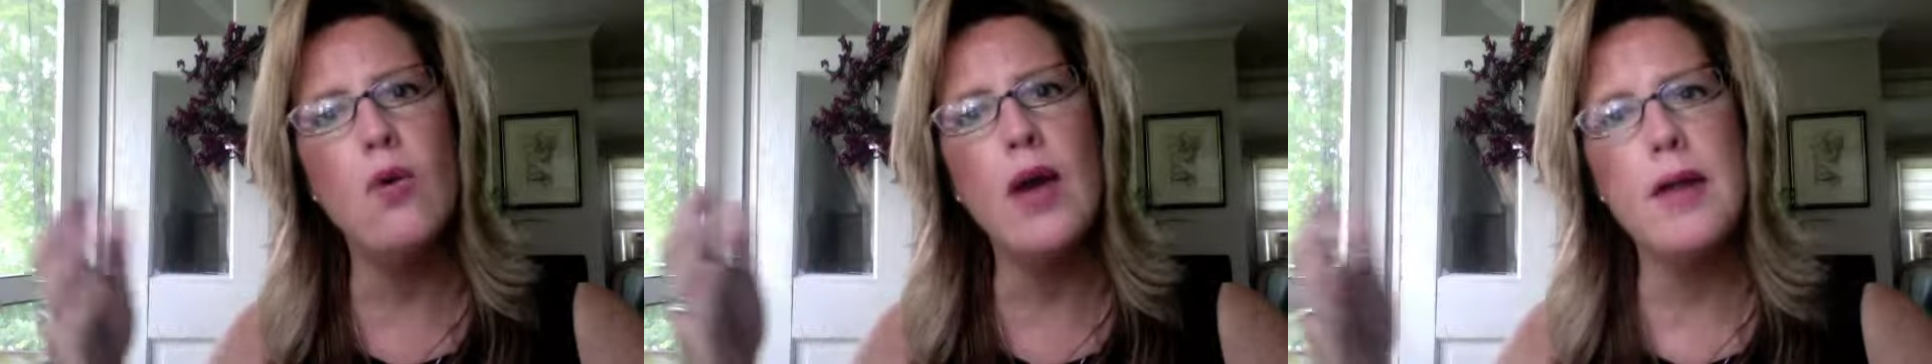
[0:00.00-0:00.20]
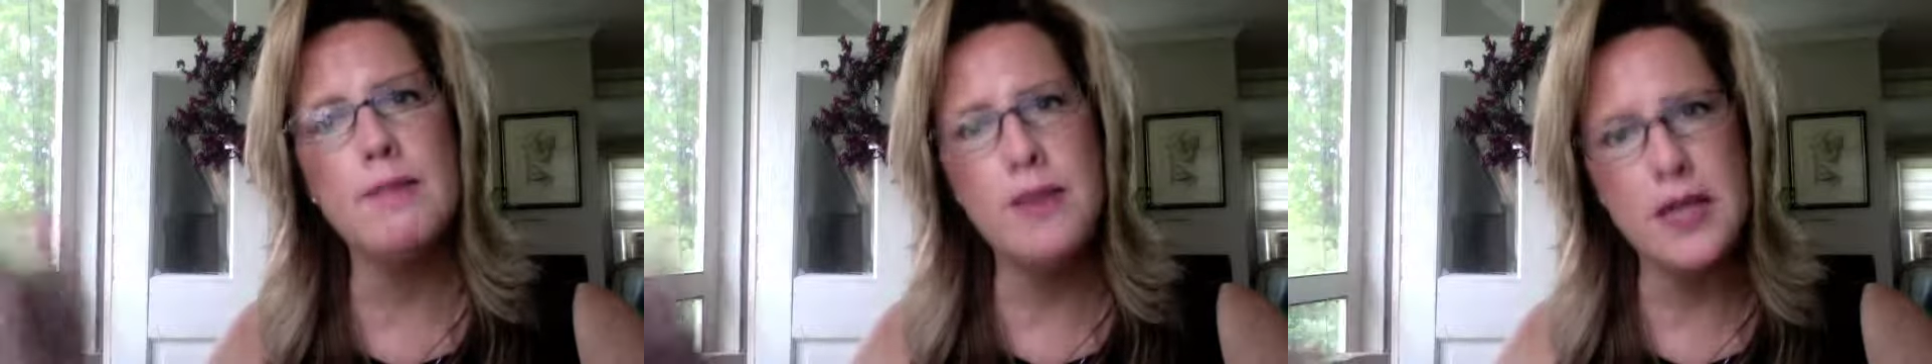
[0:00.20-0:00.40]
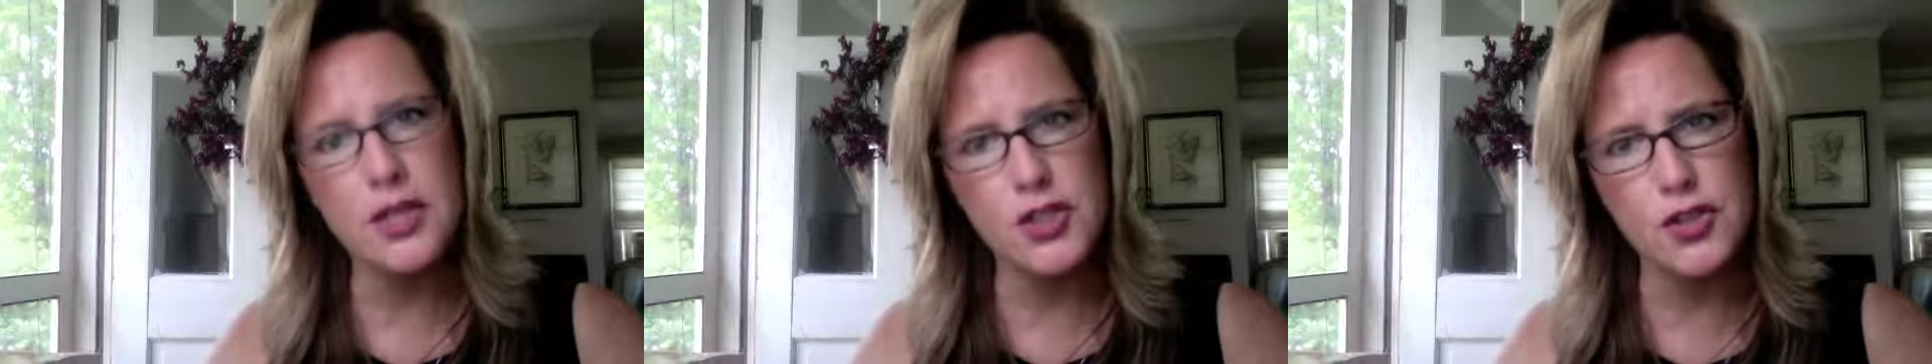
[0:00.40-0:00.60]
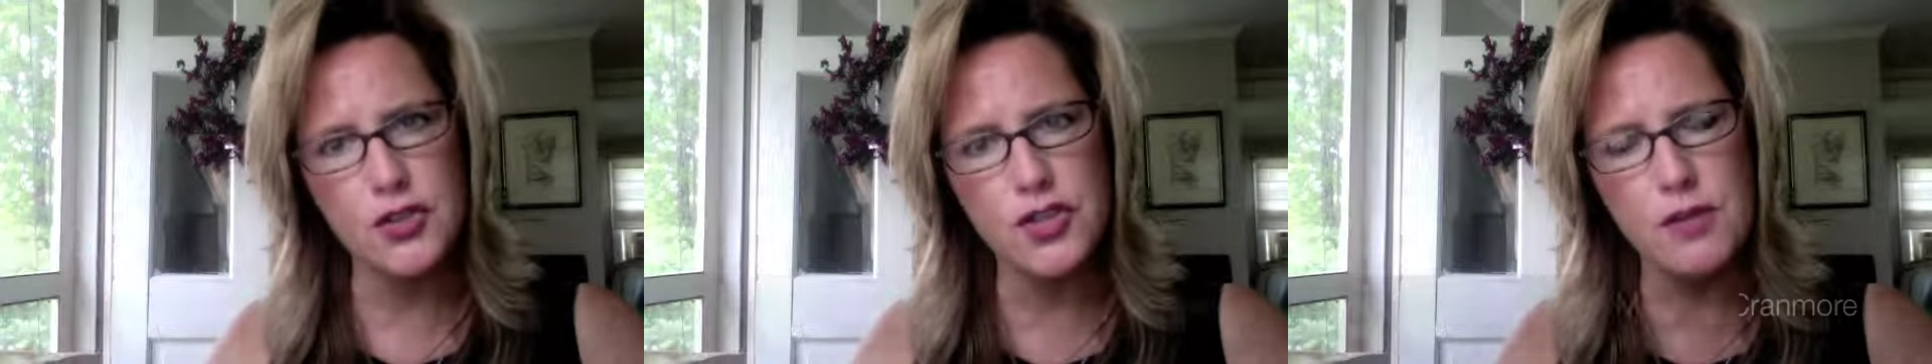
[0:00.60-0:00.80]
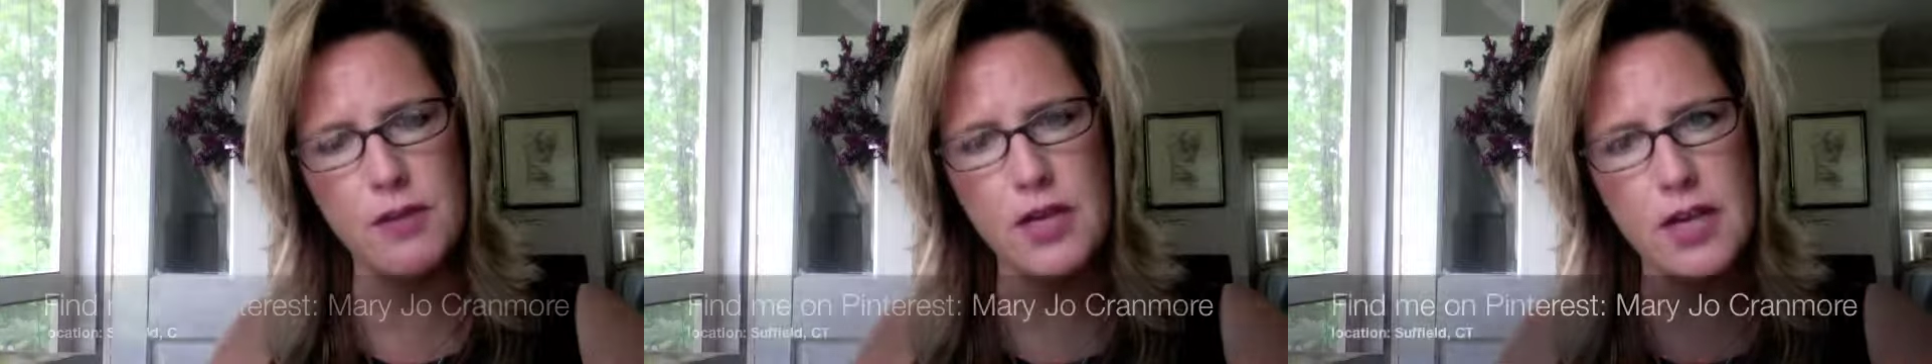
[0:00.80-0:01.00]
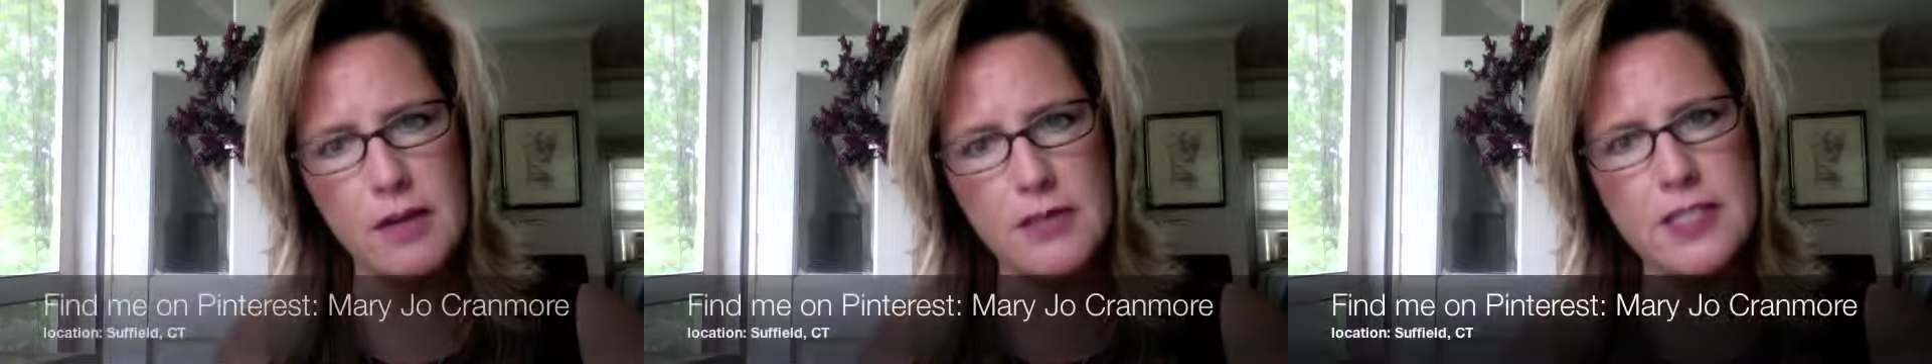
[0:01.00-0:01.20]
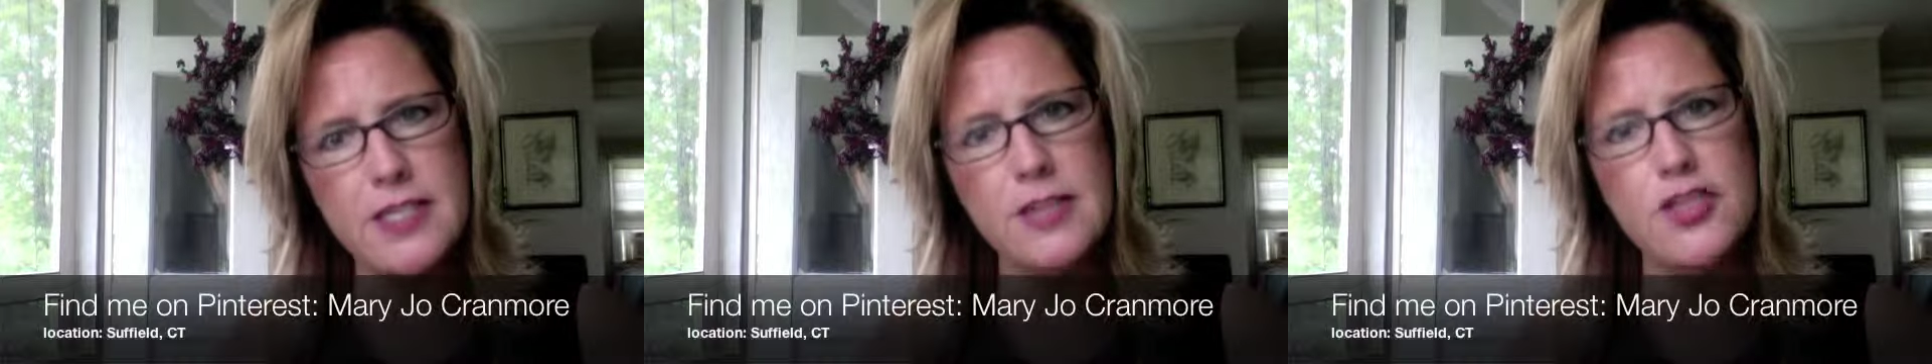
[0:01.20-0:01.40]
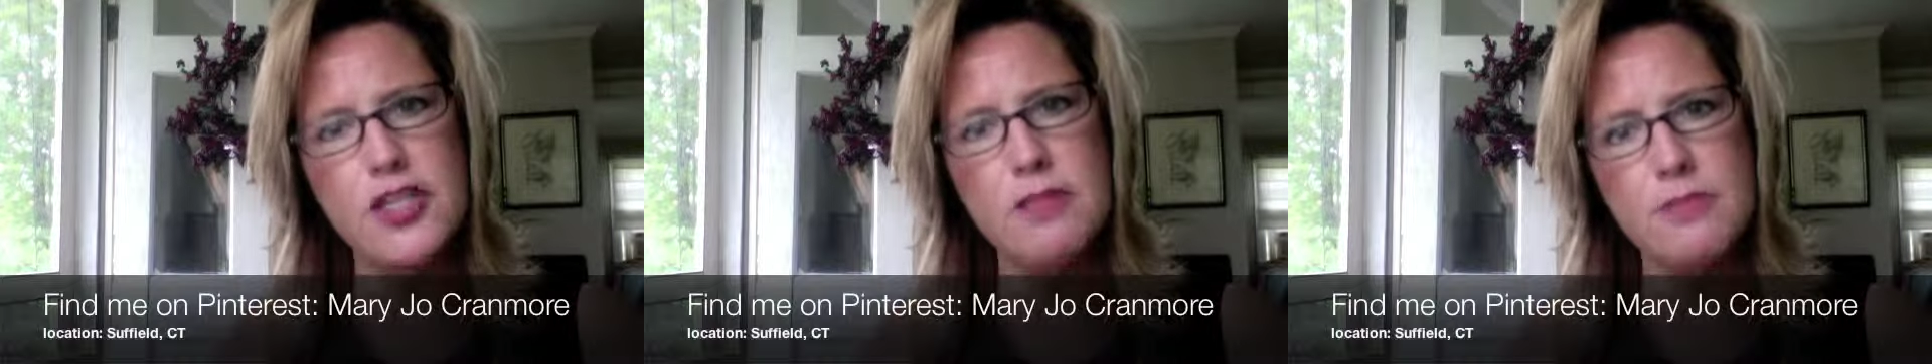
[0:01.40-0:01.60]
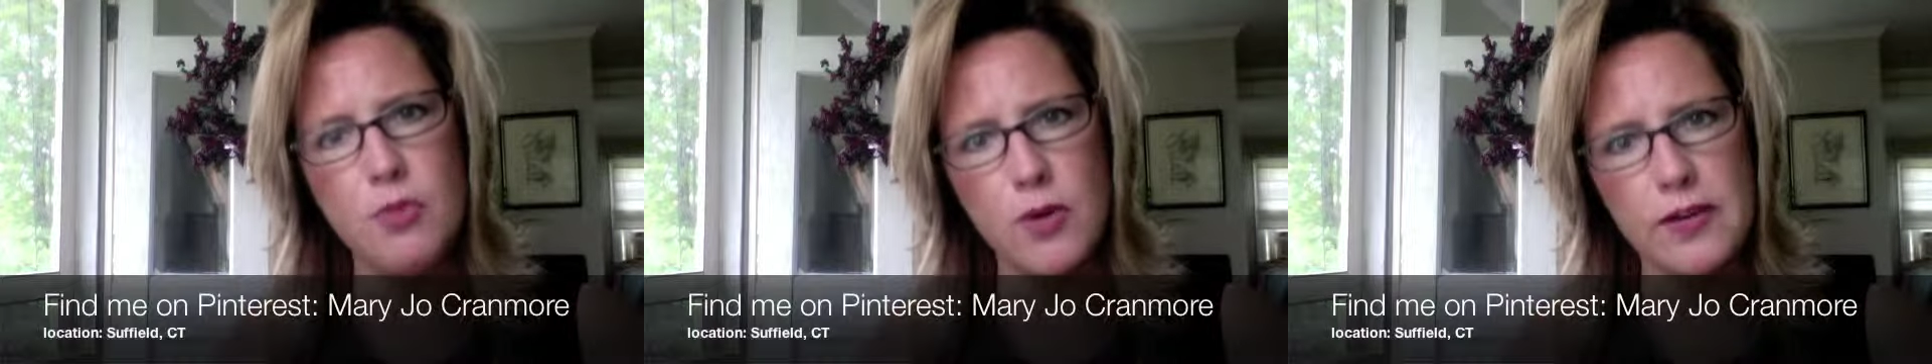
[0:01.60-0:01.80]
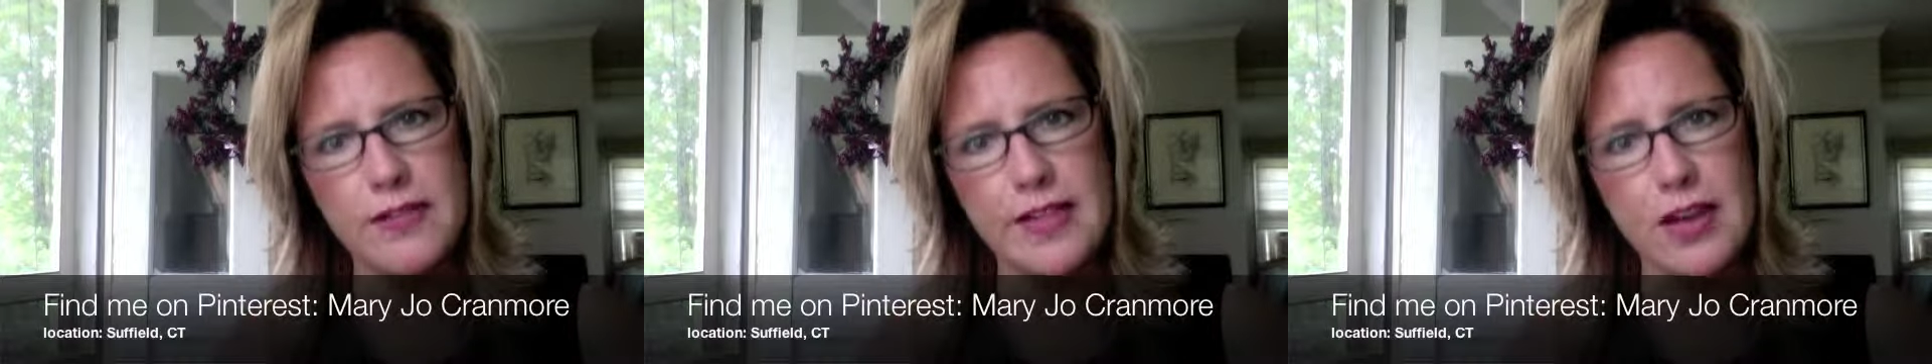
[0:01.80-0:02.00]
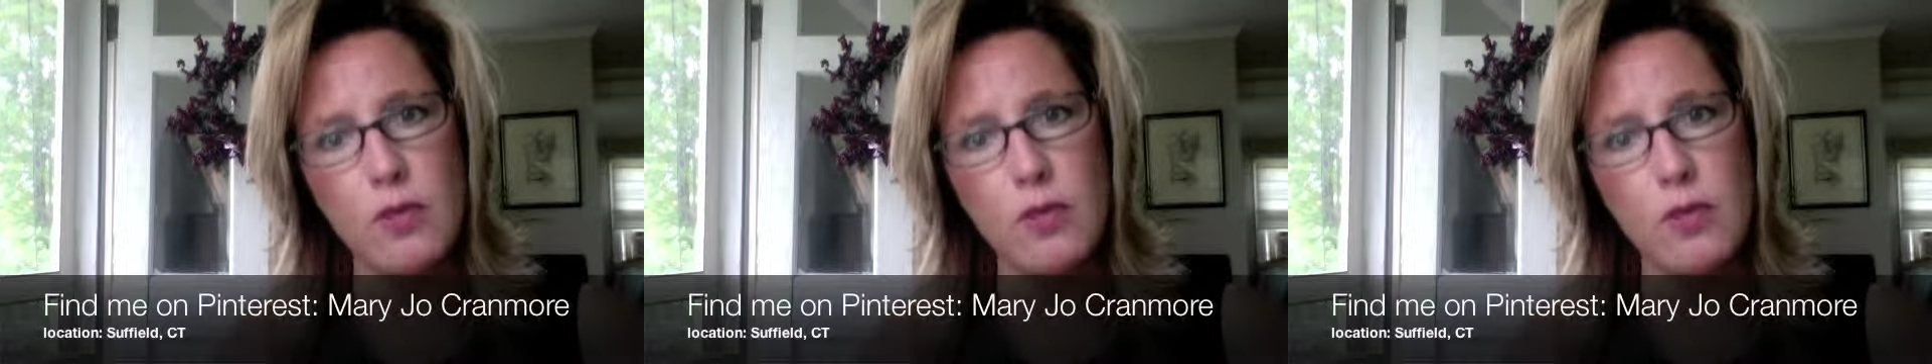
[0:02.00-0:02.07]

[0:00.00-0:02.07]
and pictures are becoming such an important thing,